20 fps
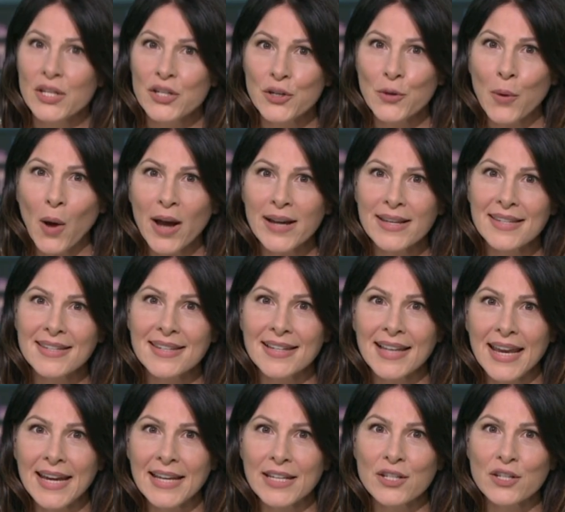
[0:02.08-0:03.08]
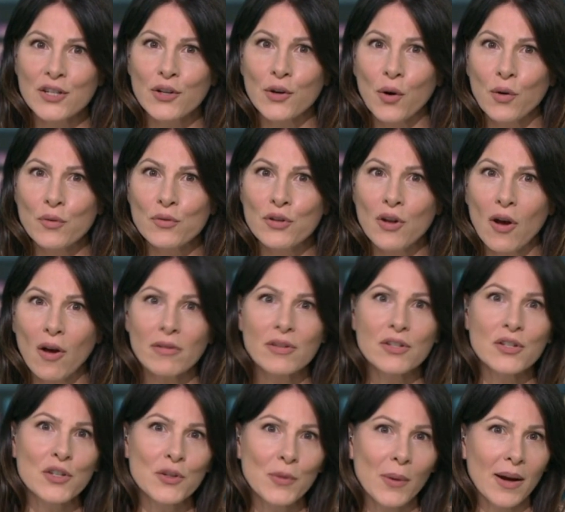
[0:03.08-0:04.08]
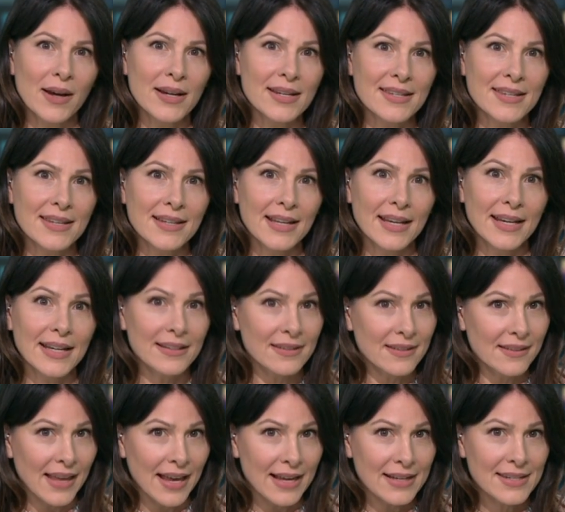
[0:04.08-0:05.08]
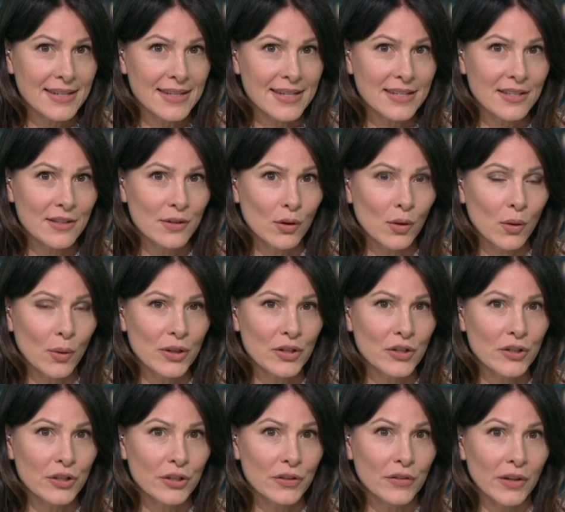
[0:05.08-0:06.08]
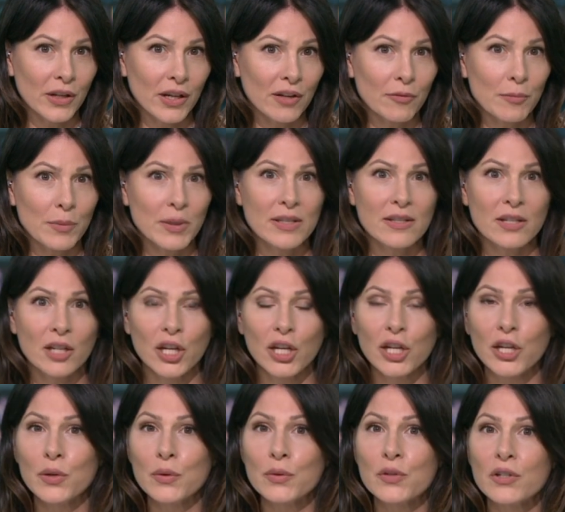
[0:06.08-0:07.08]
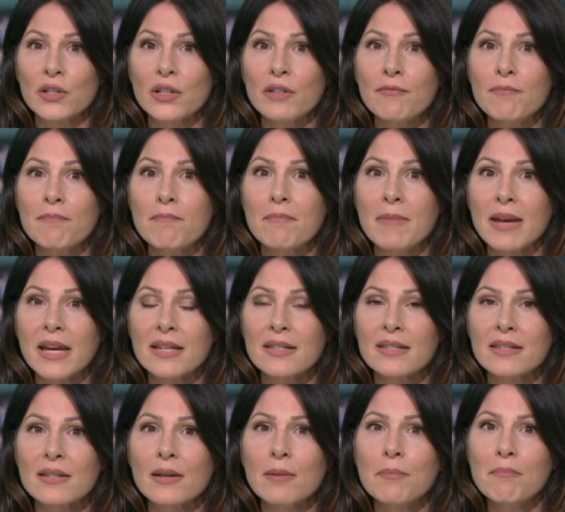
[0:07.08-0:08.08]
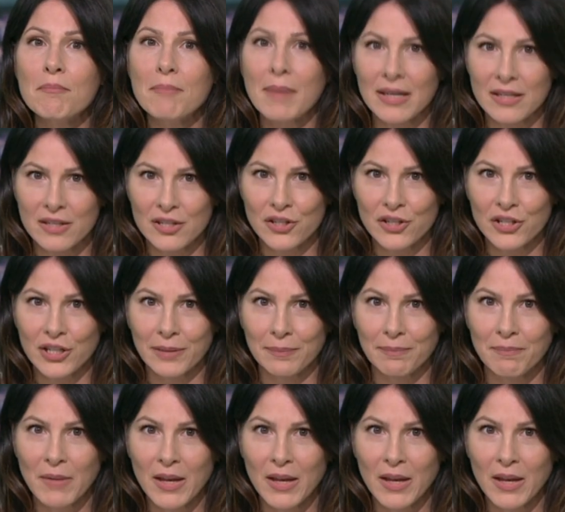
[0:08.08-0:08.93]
To isolate or not to isolate? That is the question. The government's accused of mixed messaging.